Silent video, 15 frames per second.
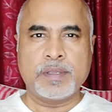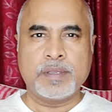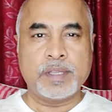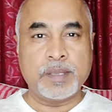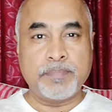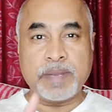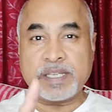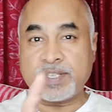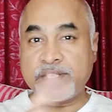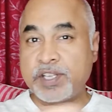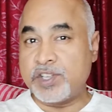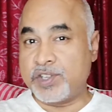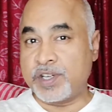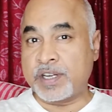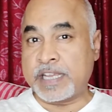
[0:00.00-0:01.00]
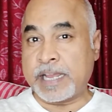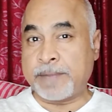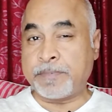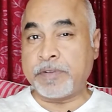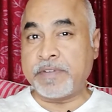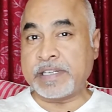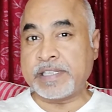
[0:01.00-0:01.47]
The best teacher
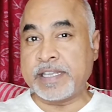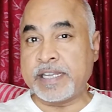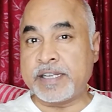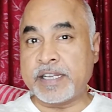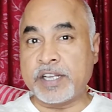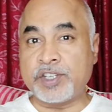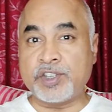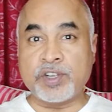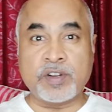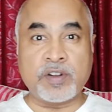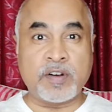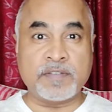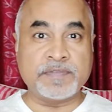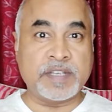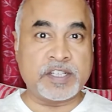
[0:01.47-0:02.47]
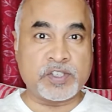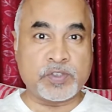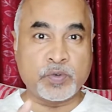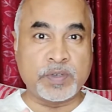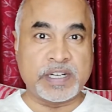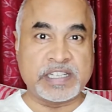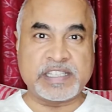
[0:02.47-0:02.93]
captivates the attention of their
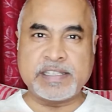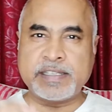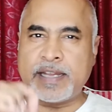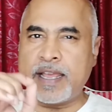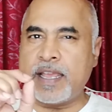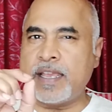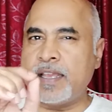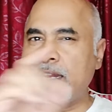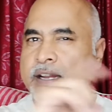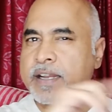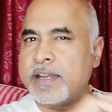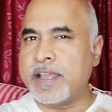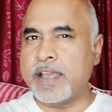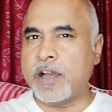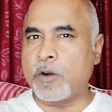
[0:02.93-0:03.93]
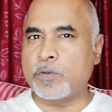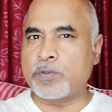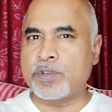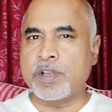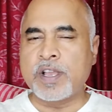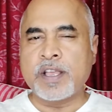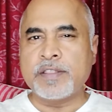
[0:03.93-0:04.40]
students day in and day out.
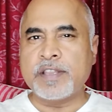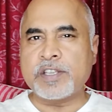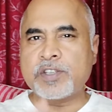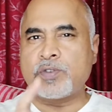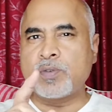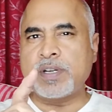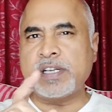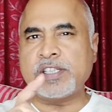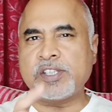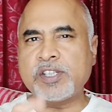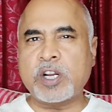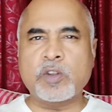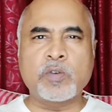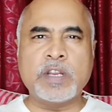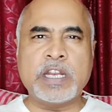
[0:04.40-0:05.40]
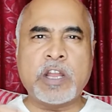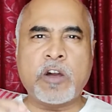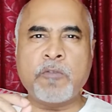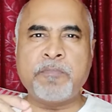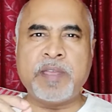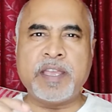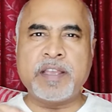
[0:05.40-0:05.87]
Their students not only
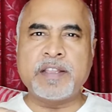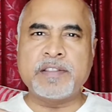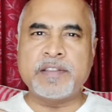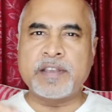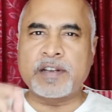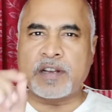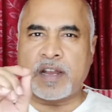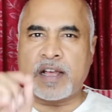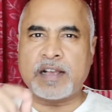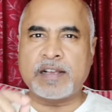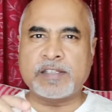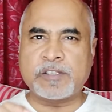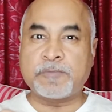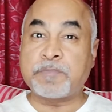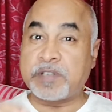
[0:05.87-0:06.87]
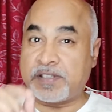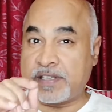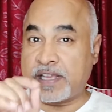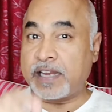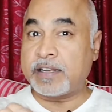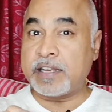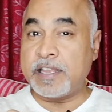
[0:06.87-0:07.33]
love being in their class
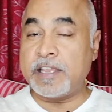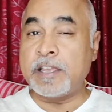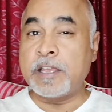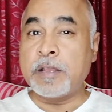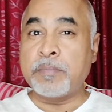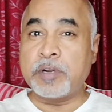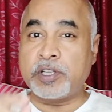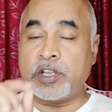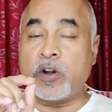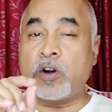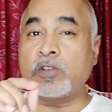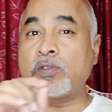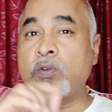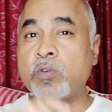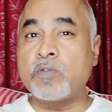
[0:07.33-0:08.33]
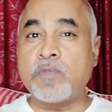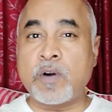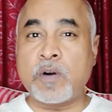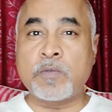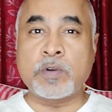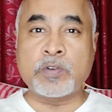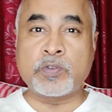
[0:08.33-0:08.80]
presently, but they also look
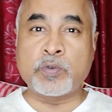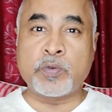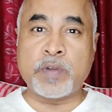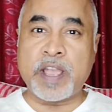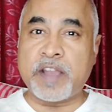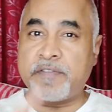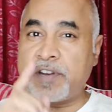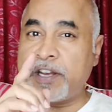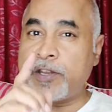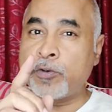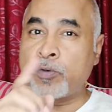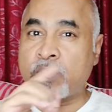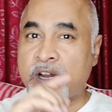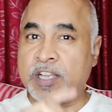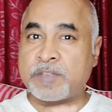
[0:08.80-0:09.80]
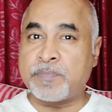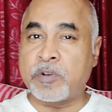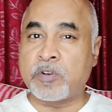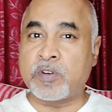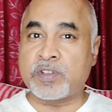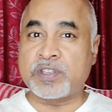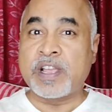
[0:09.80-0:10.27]
forward to every new class
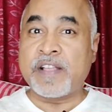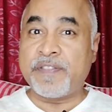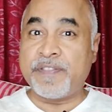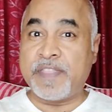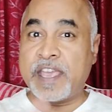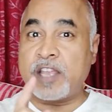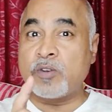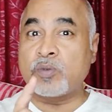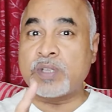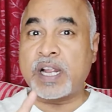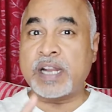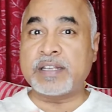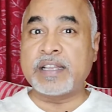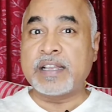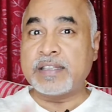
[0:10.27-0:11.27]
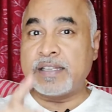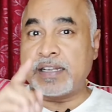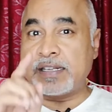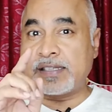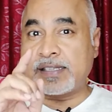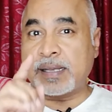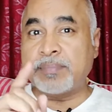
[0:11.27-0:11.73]
because they know that there
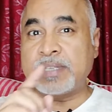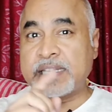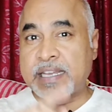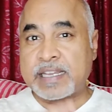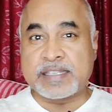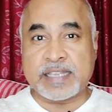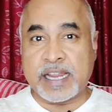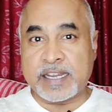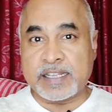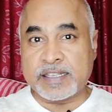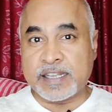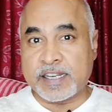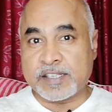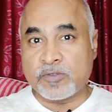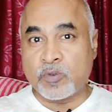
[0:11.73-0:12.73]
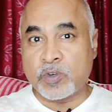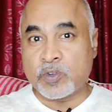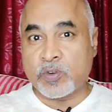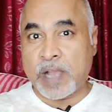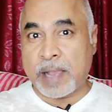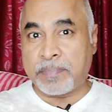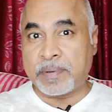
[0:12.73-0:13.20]
is something exciting that is going
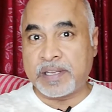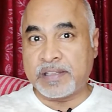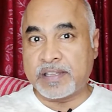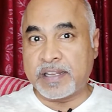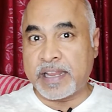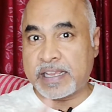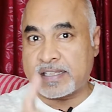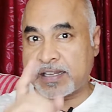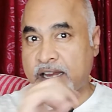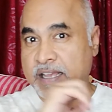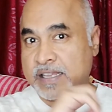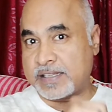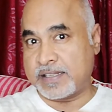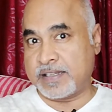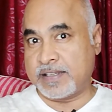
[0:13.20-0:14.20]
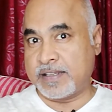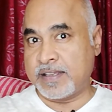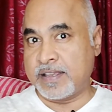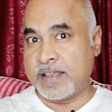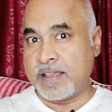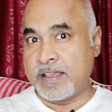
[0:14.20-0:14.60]
to happen in the next class.